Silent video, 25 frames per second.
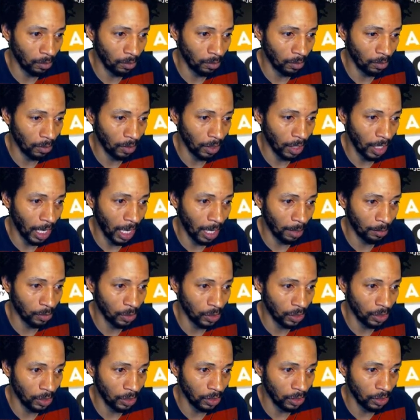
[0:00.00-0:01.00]

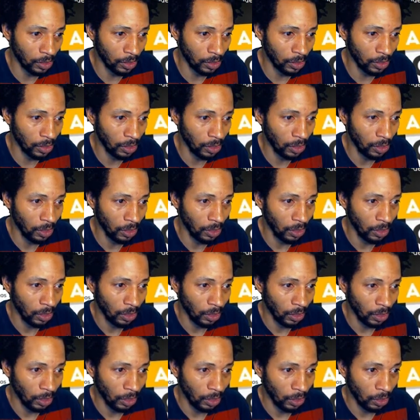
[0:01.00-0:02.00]
options.
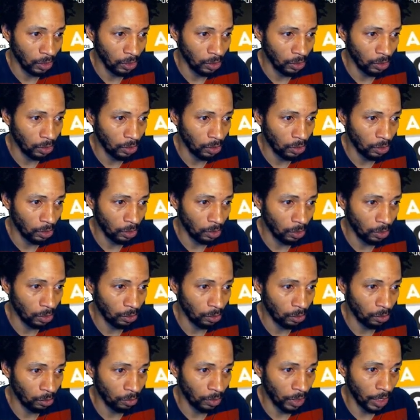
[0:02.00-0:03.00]
So
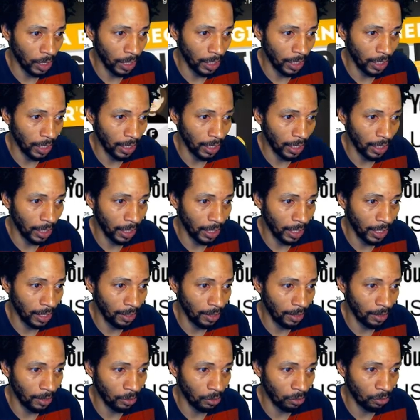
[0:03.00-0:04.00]
right
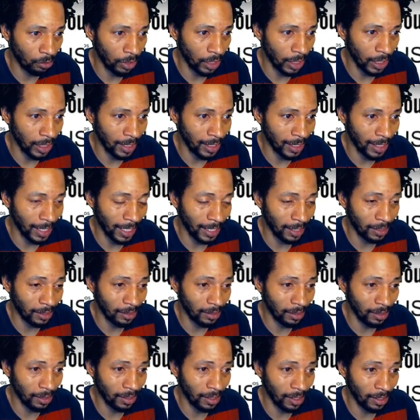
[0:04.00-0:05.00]
here, 3D sets,
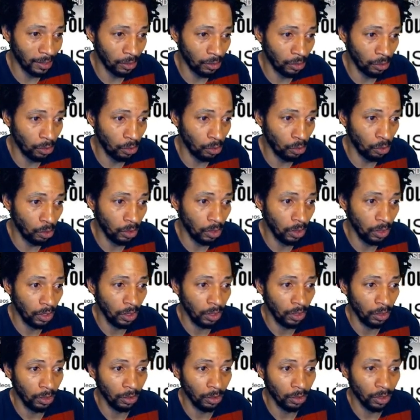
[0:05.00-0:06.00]
it says new.
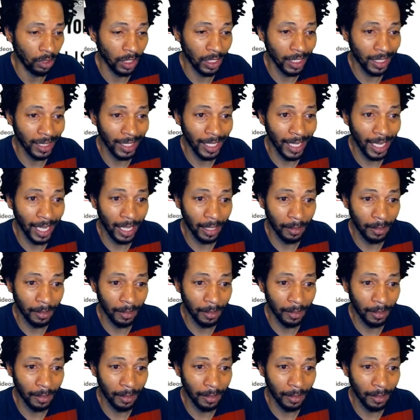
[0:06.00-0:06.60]
You click that,